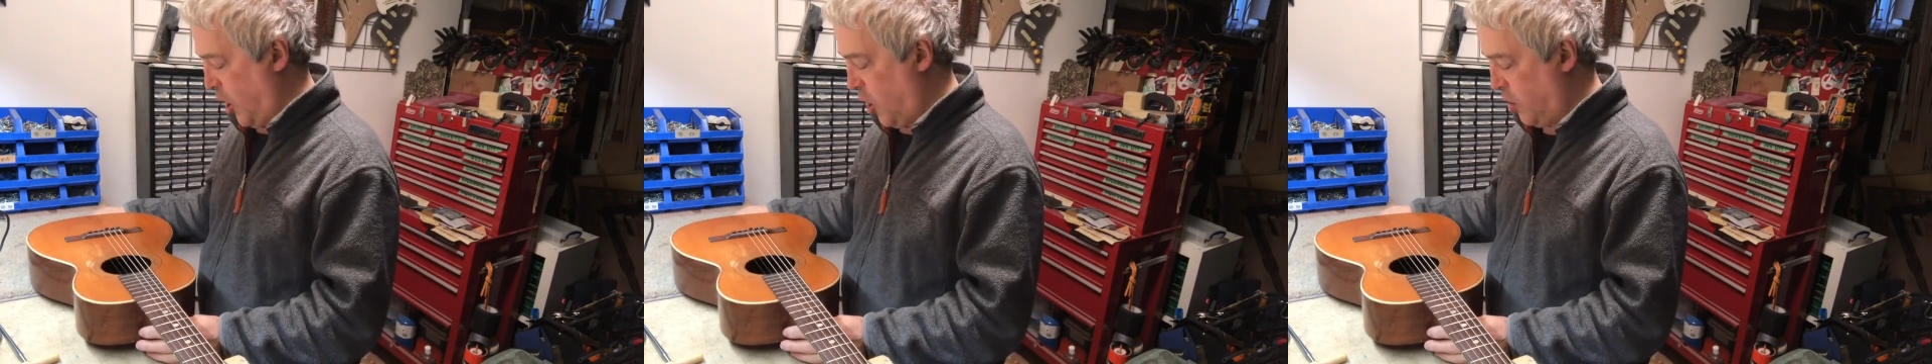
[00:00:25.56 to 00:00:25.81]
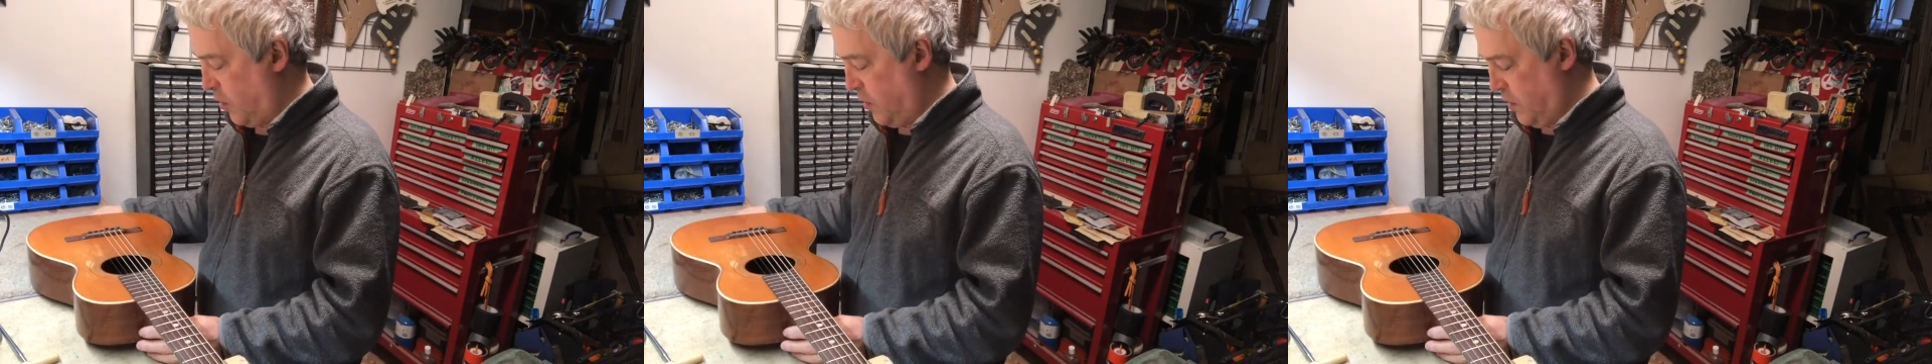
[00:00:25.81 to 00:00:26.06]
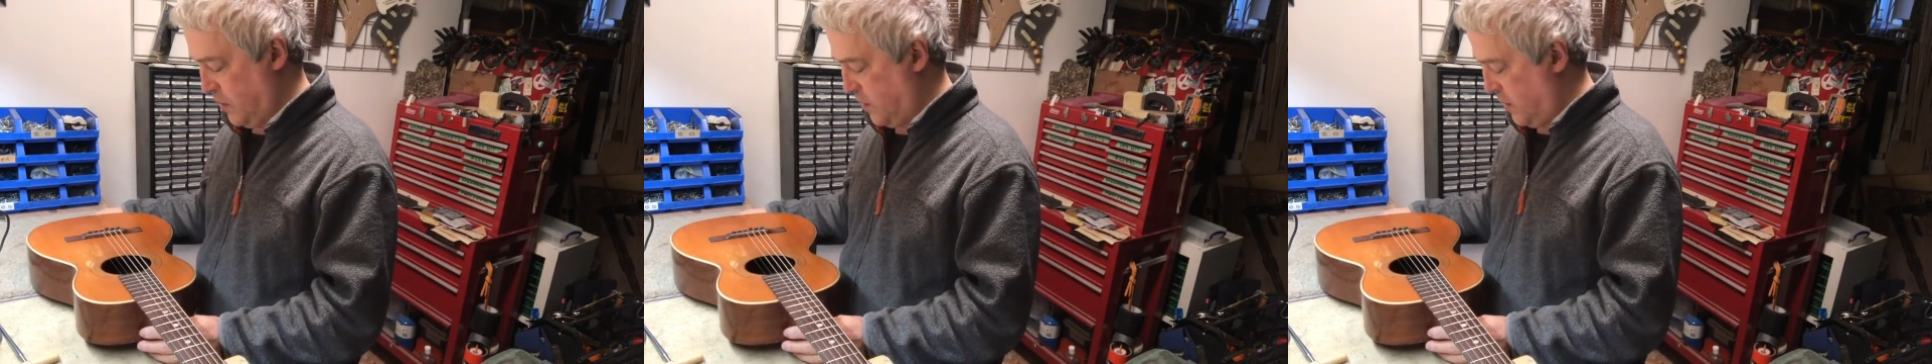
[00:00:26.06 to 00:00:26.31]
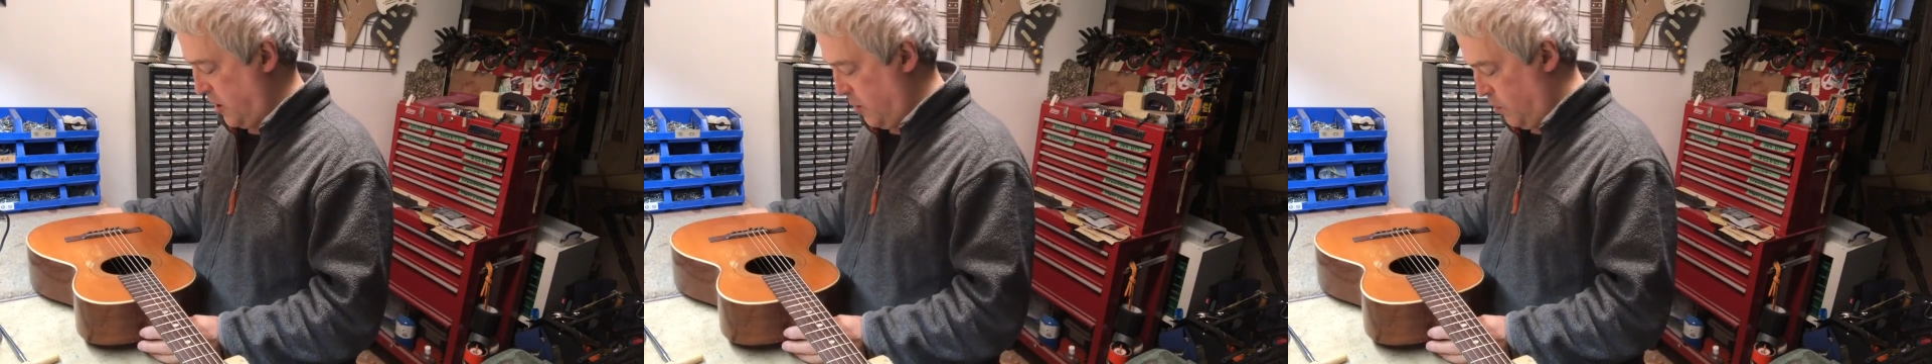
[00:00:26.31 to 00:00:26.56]
O or
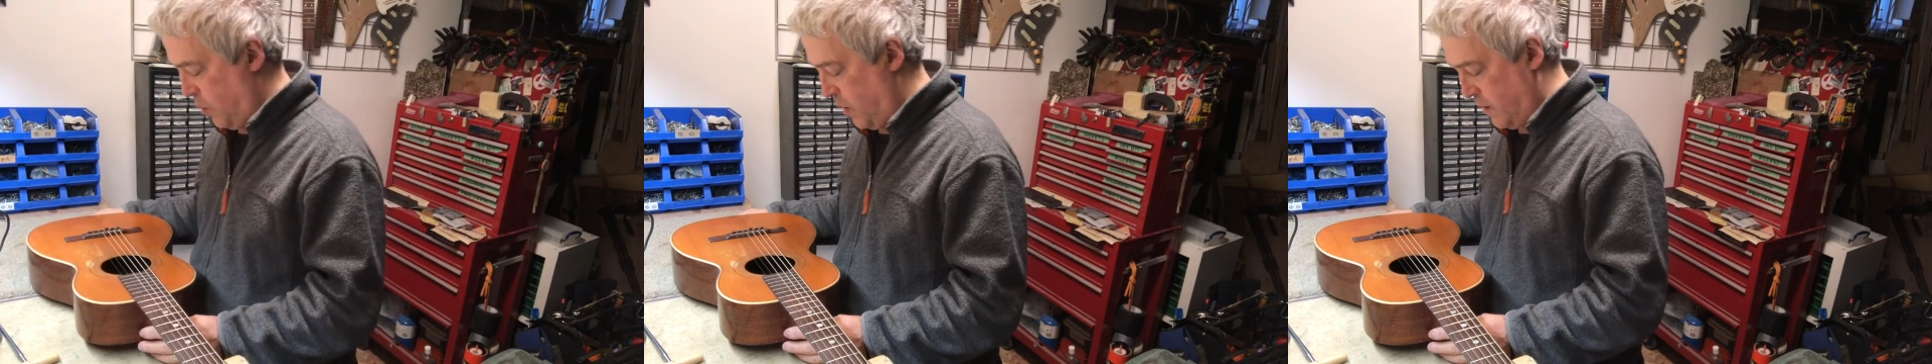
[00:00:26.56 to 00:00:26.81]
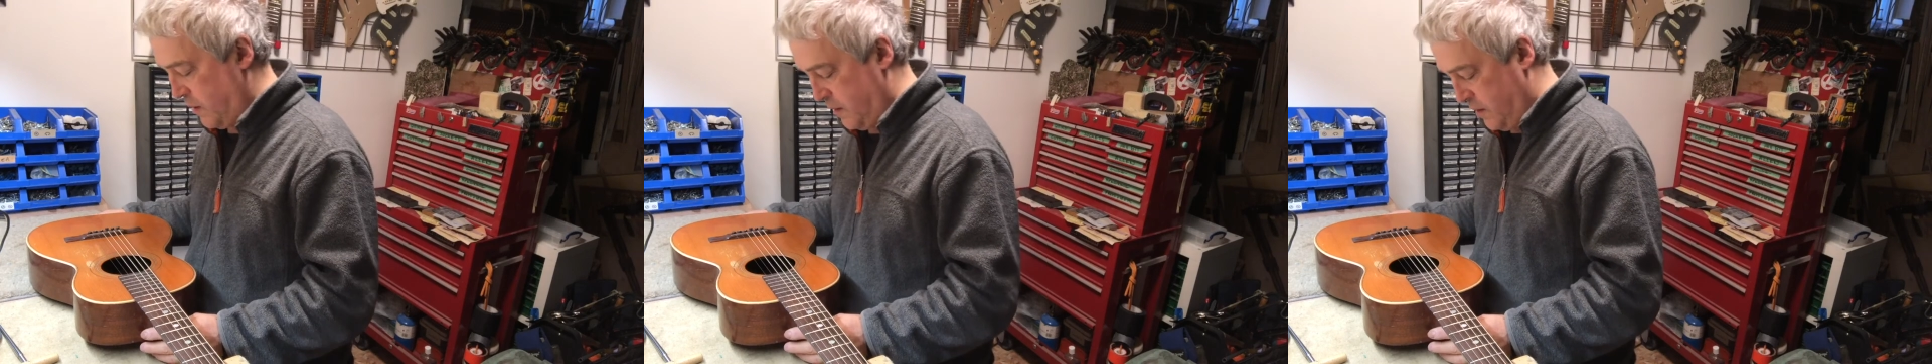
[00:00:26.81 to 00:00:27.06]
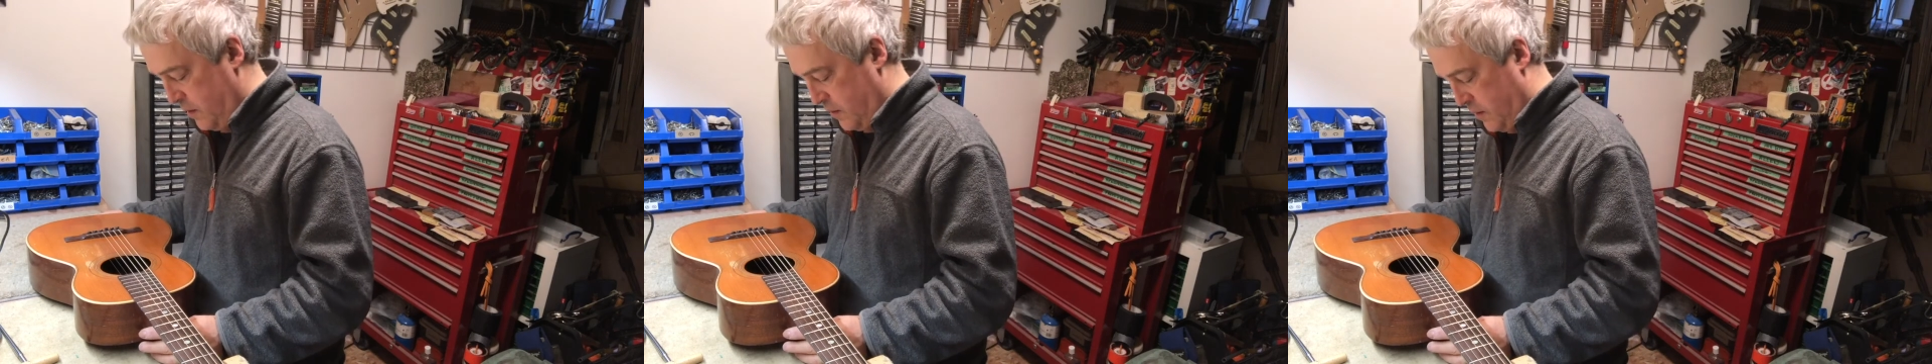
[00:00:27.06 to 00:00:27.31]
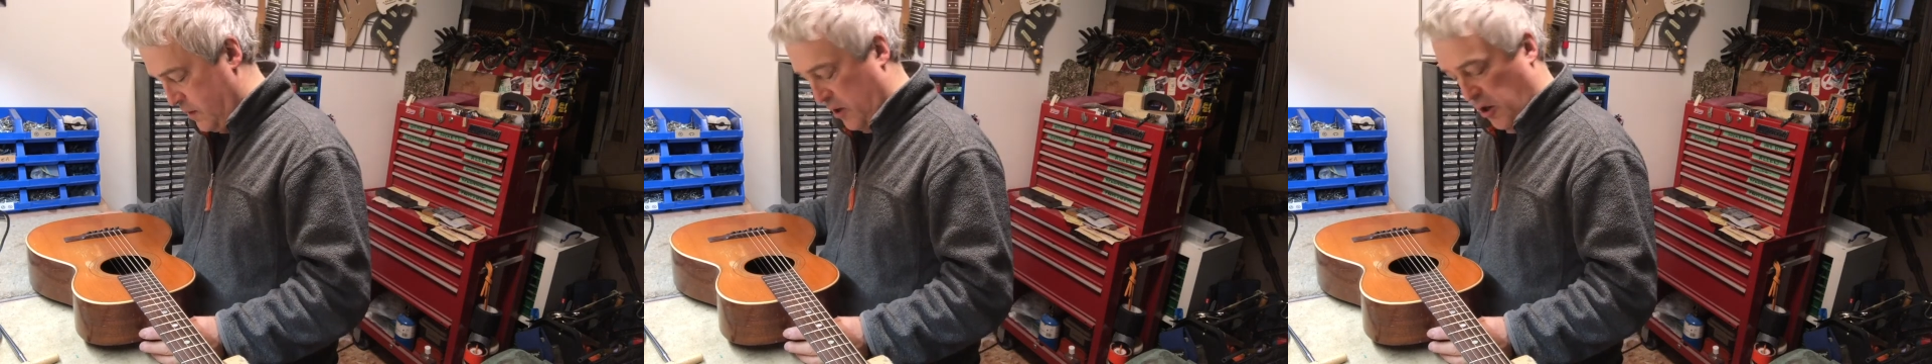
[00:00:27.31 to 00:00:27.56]
it's a 1
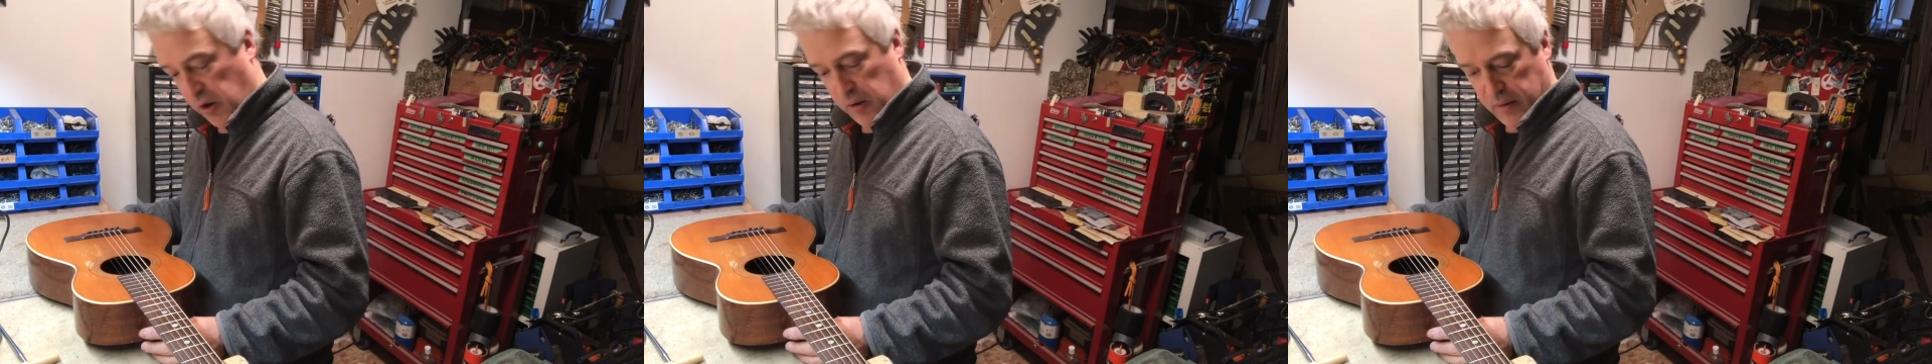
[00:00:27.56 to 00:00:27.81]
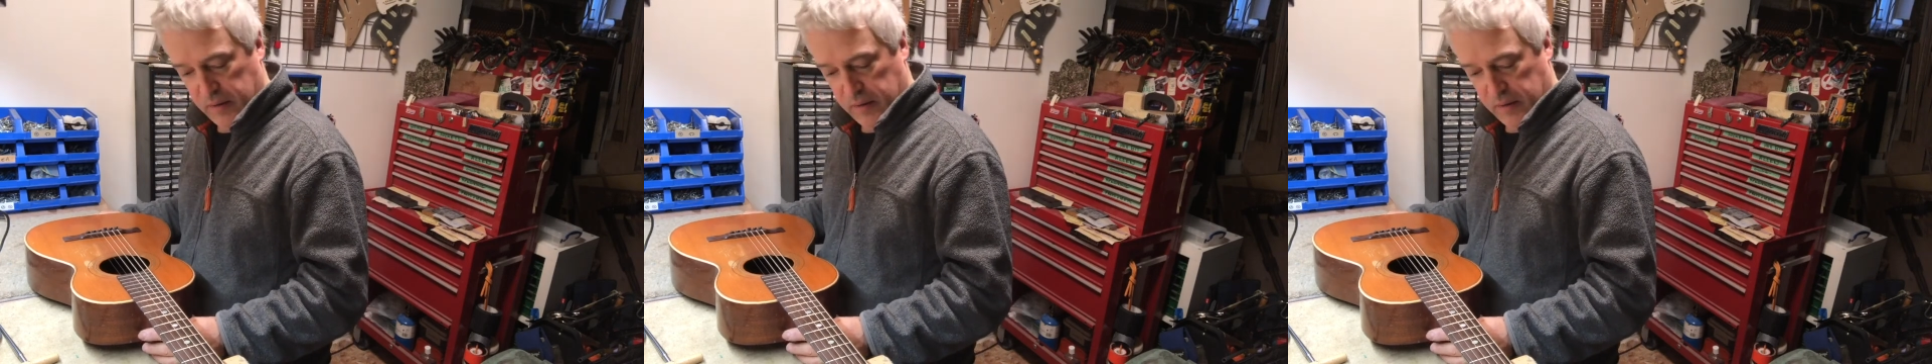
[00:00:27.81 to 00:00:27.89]
or it's